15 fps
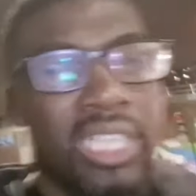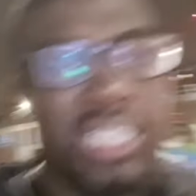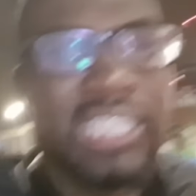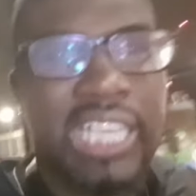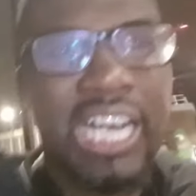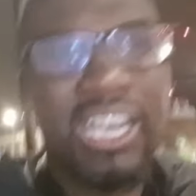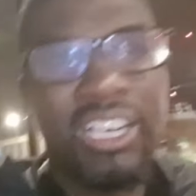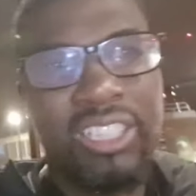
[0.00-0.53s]

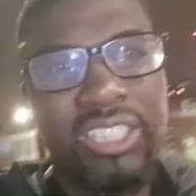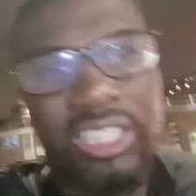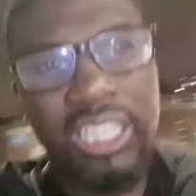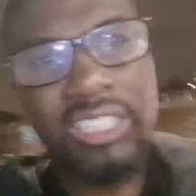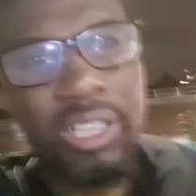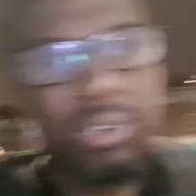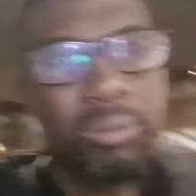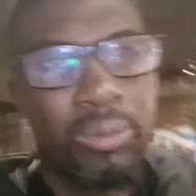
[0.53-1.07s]
now, because I
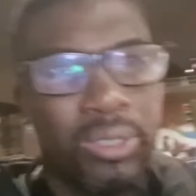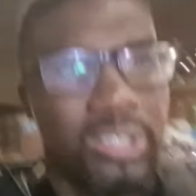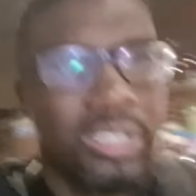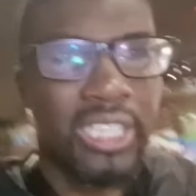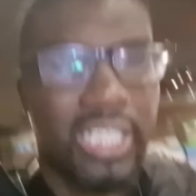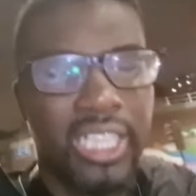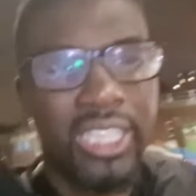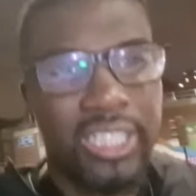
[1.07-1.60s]
don't want
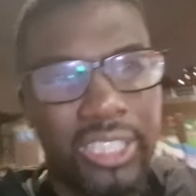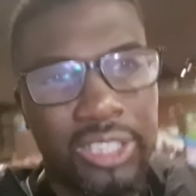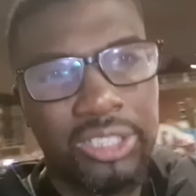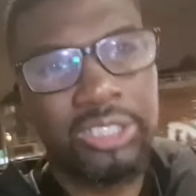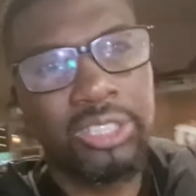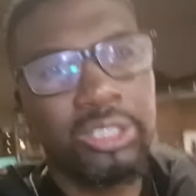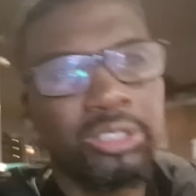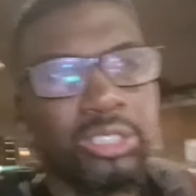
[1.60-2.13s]
to hear the
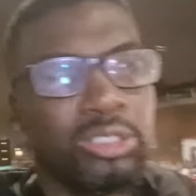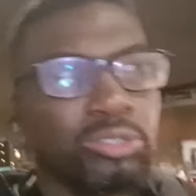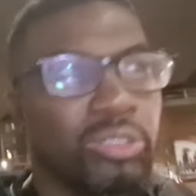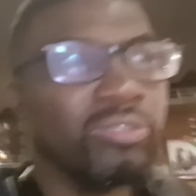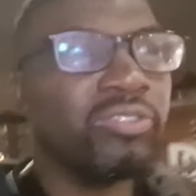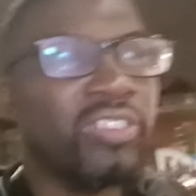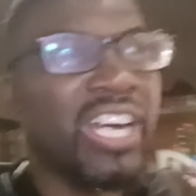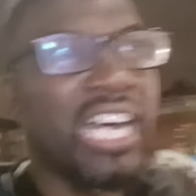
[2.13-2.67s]
excuses
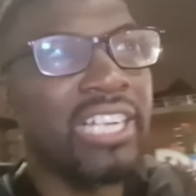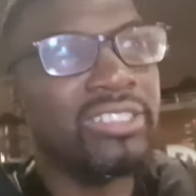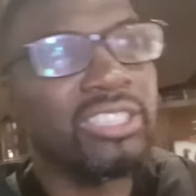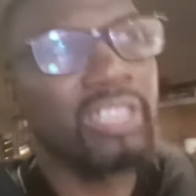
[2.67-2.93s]
from fans.